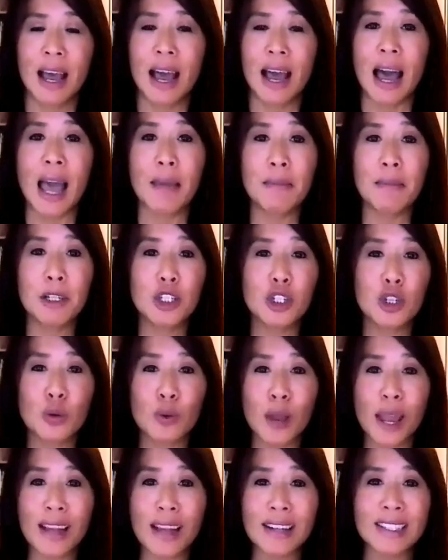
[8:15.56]
I'm
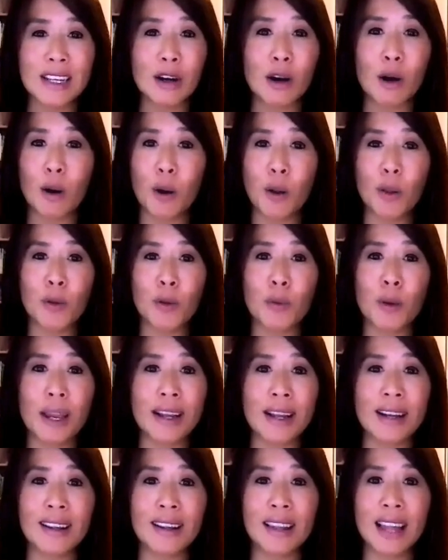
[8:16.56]
attracting all the
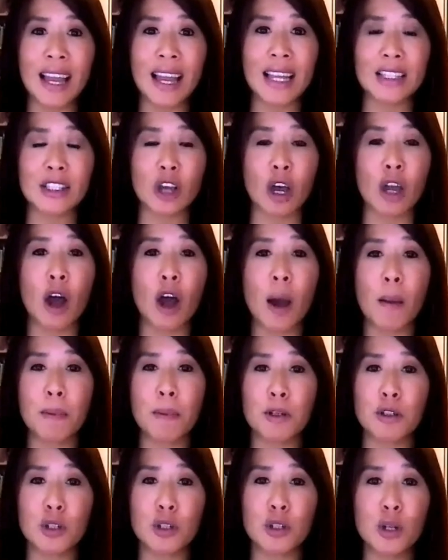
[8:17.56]
right clients on
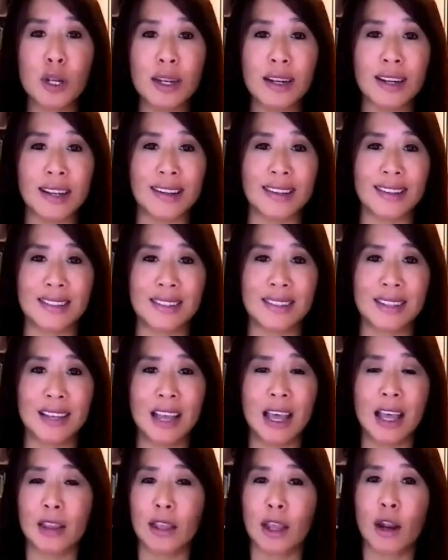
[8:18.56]
opportunities
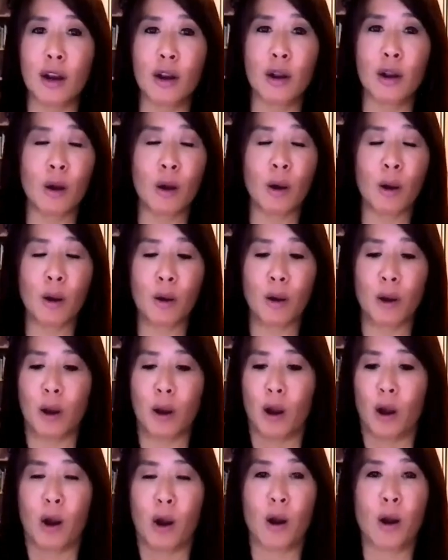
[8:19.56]
that are
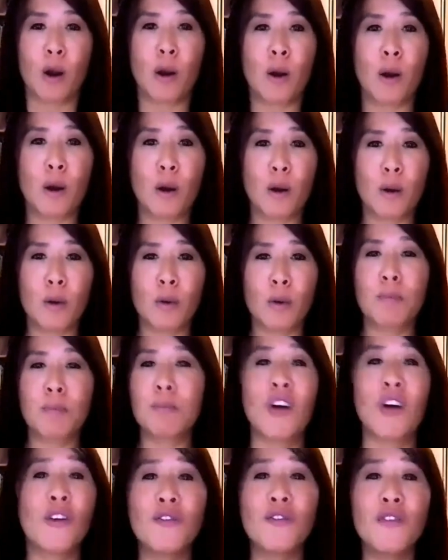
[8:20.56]

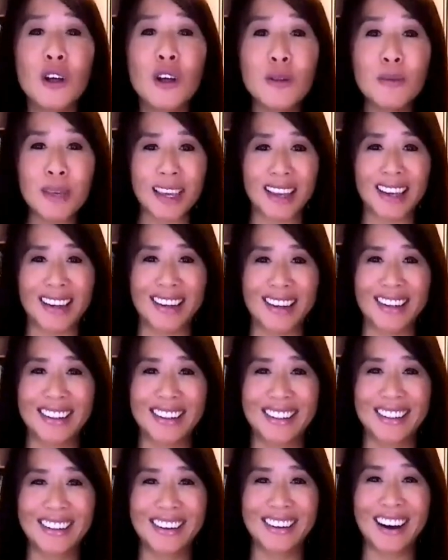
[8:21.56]
fulfill me,
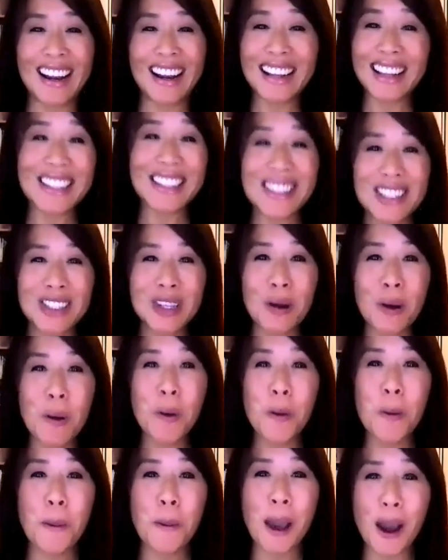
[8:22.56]
right? That's
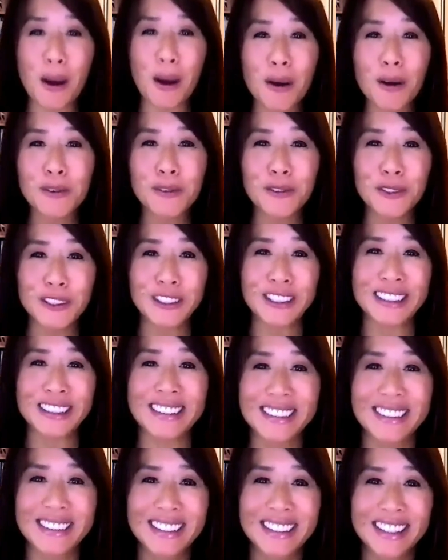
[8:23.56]
so
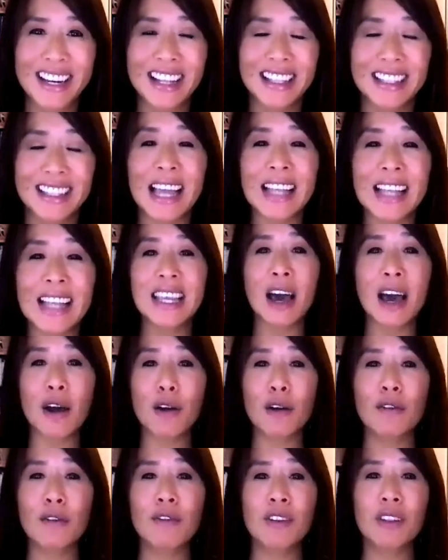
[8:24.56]
powerful. That's
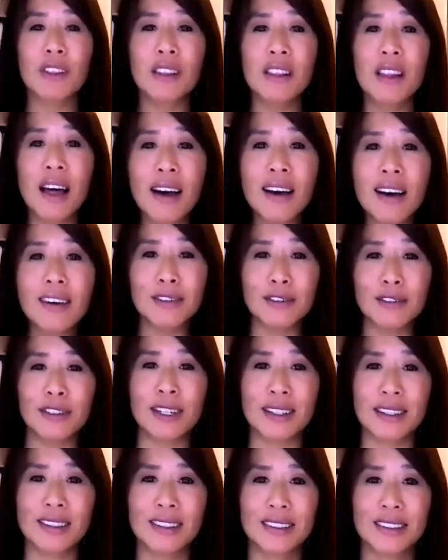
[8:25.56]
out of love.
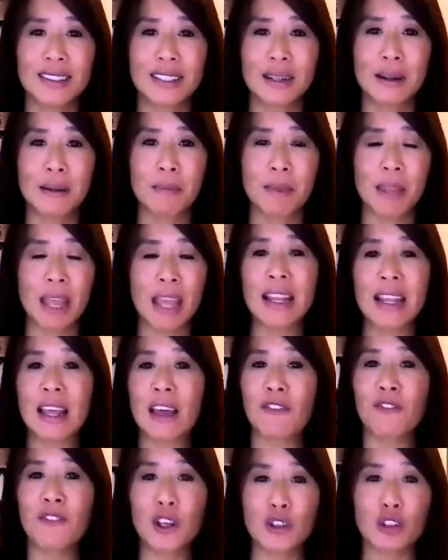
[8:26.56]
And
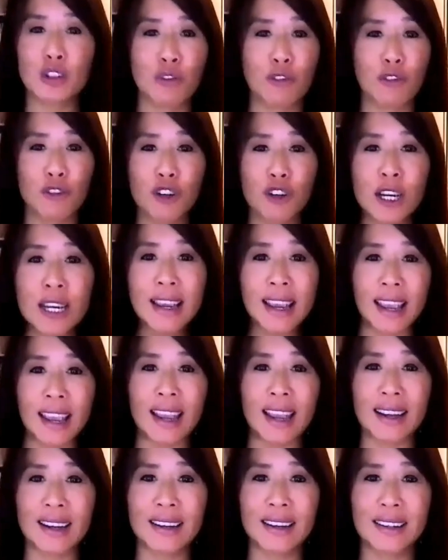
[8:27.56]
that feels
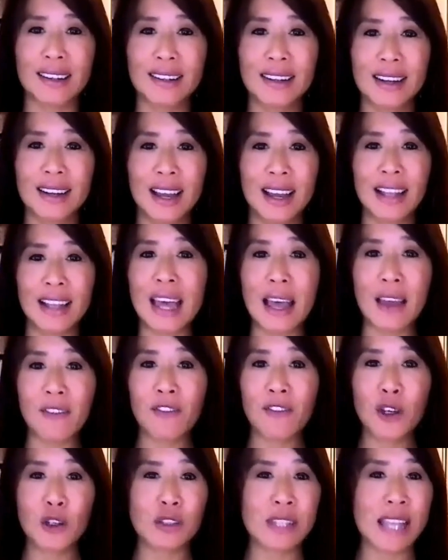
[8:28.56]
freeing. And that
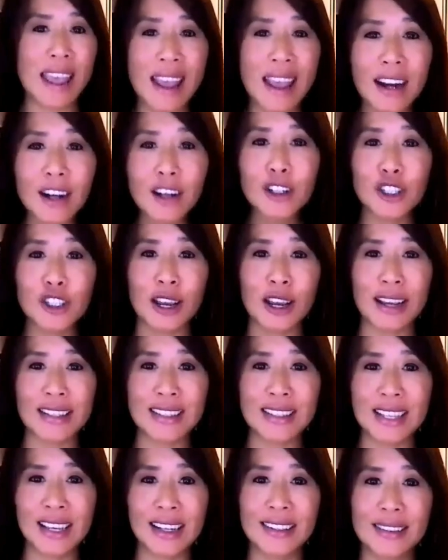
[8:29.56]
feels
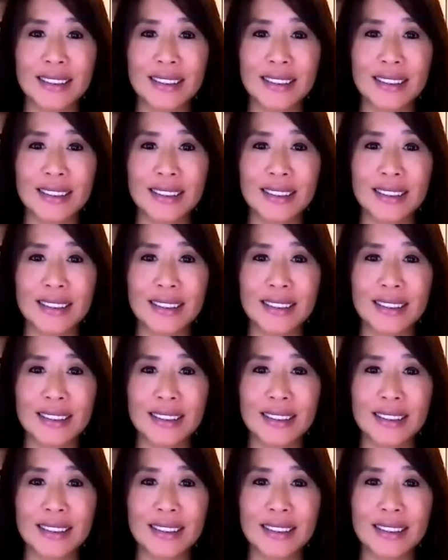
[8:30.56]
energizing.